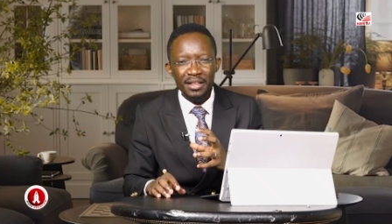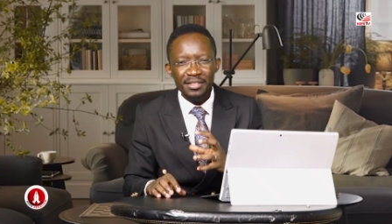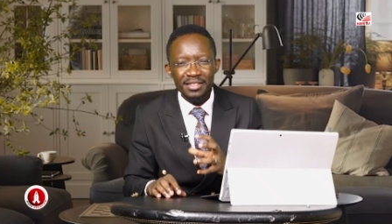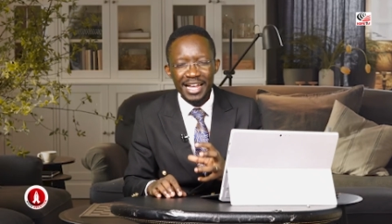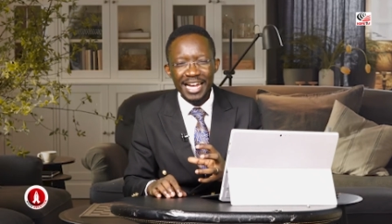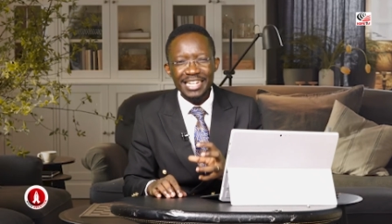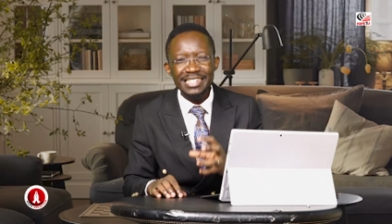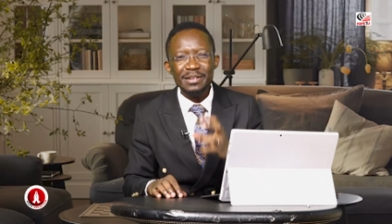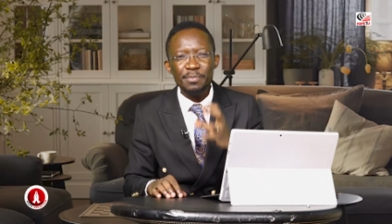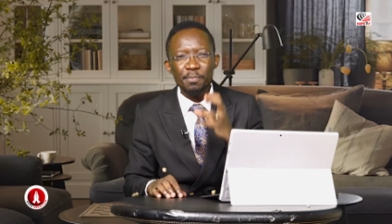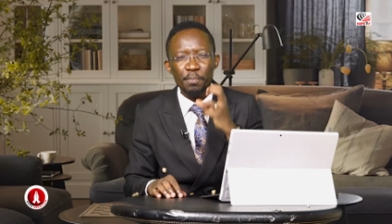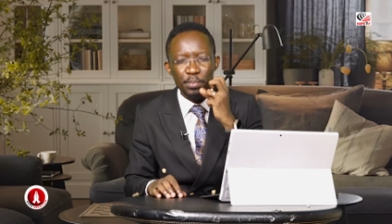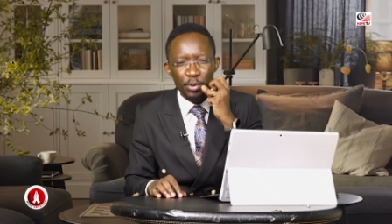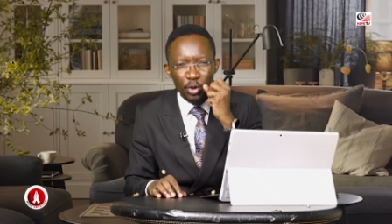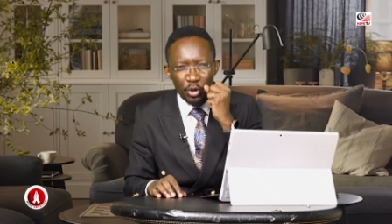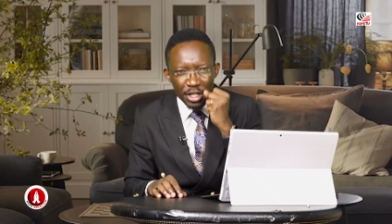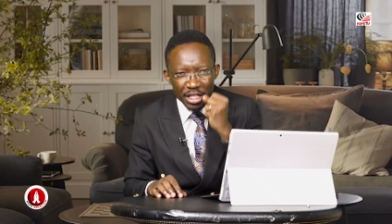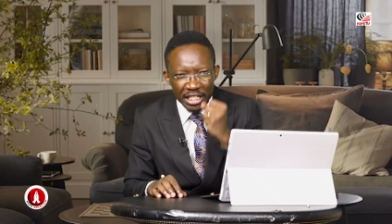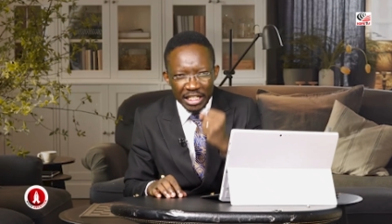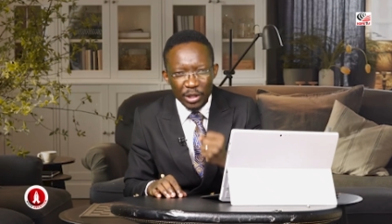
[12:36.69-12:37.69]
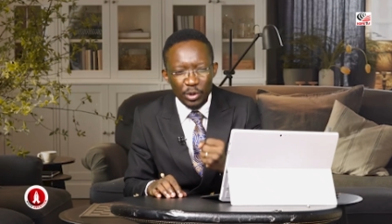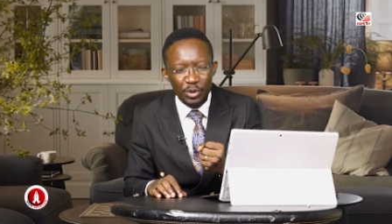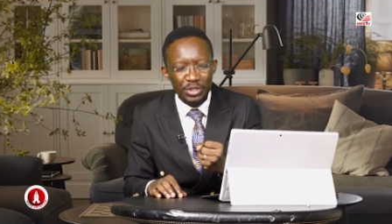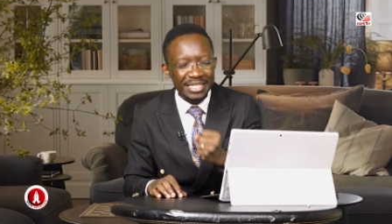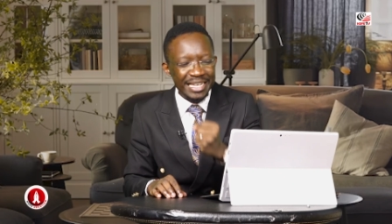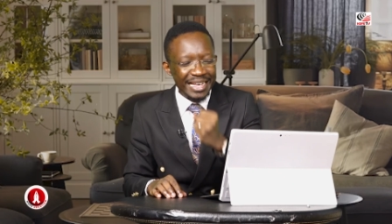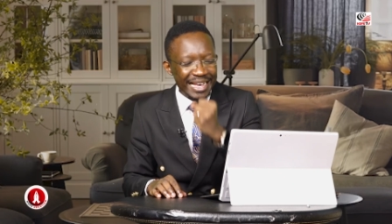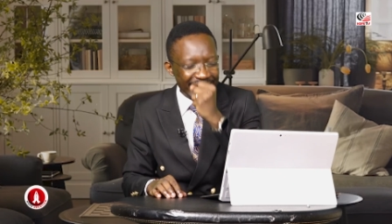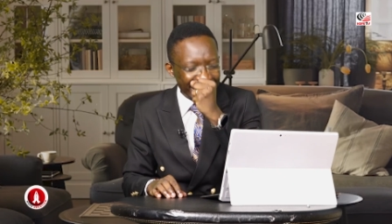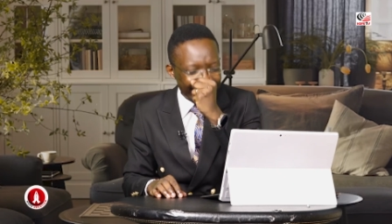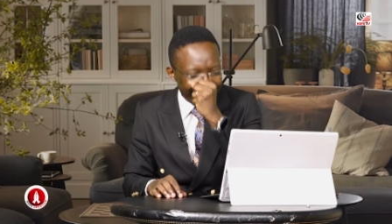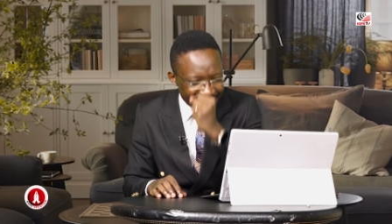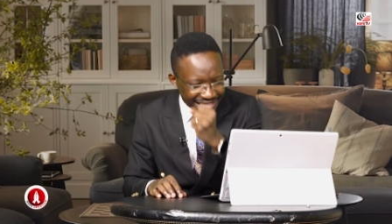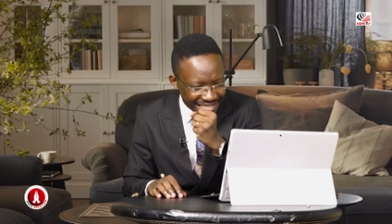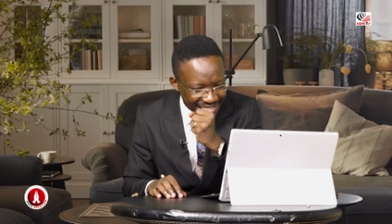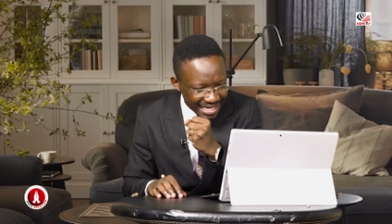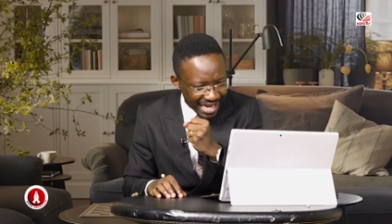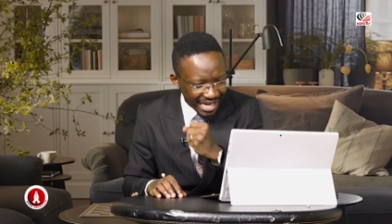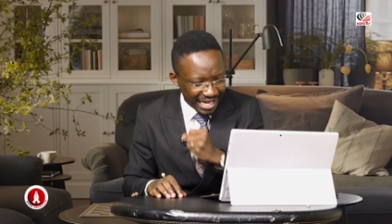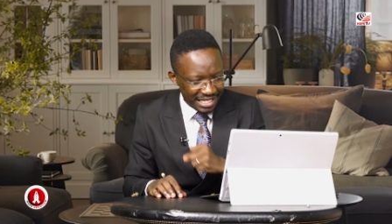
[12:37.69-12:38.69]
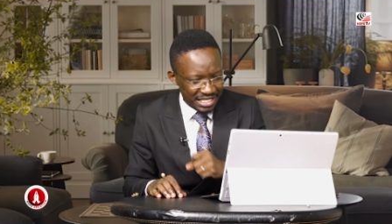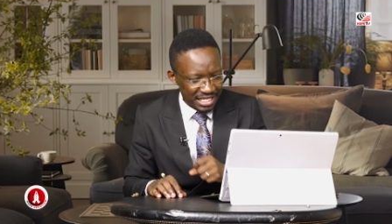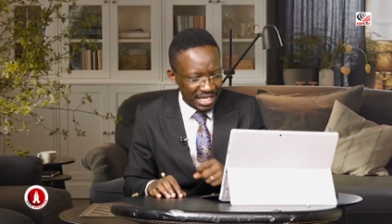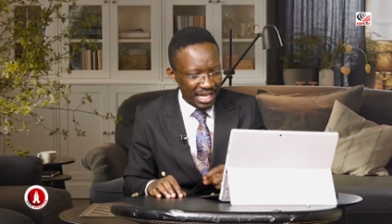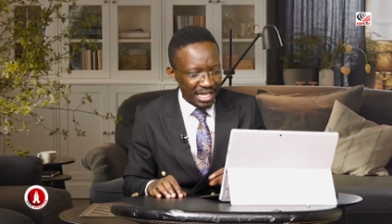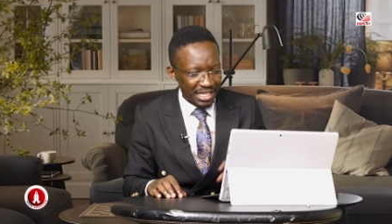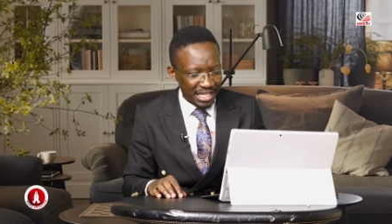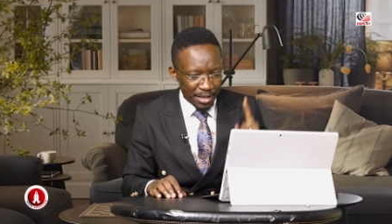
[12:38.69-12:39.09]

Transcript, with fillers: that produce results.